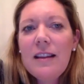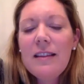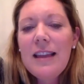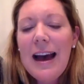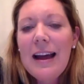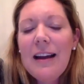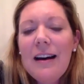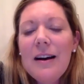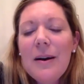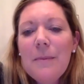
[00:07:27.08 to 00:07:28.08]
that
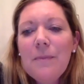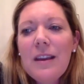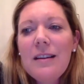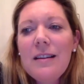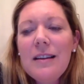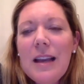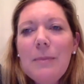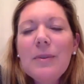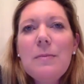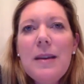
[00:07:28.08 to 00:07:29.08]
is
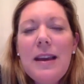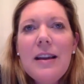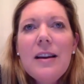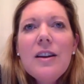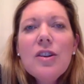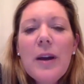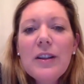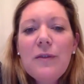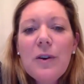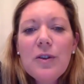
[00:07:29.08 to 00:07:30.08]
able to be
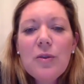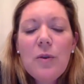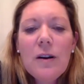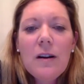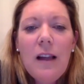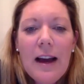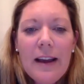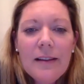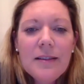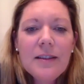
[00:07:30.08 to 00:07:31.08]
transferred to our clients.